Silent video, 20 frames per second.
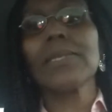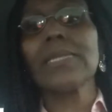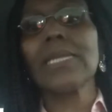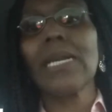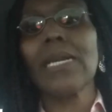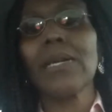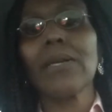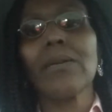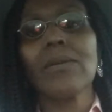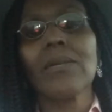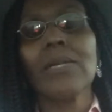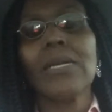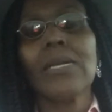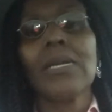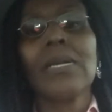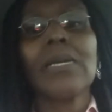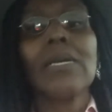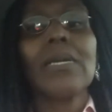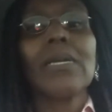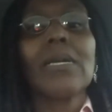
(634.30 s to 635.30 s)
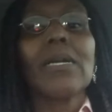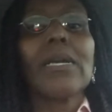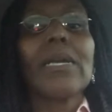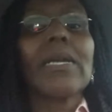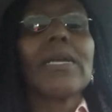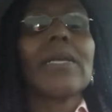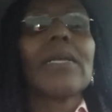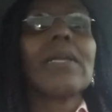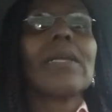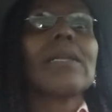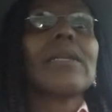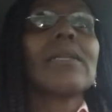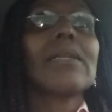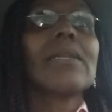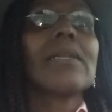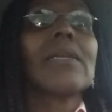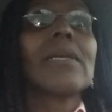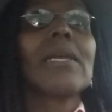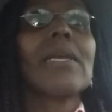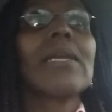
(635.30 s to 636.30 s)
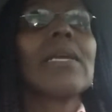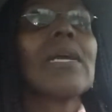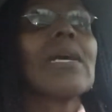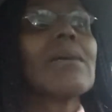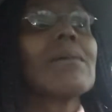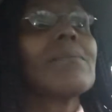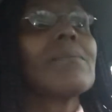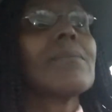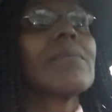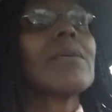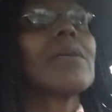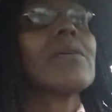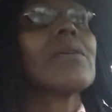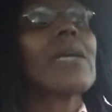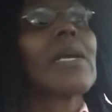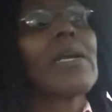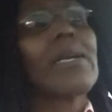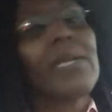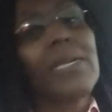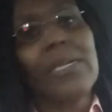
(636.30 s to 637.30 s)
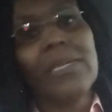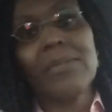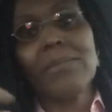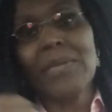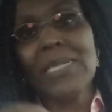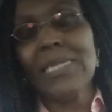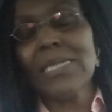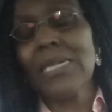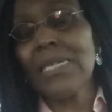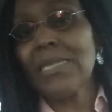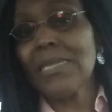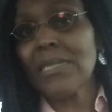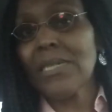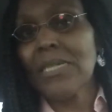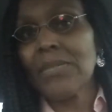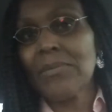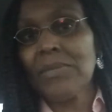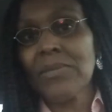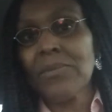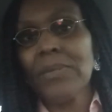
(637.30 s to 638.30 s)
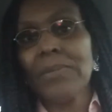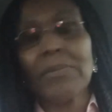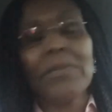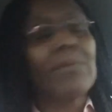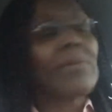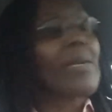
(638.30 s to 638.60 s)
town, and okay, he's my son, so he was with me,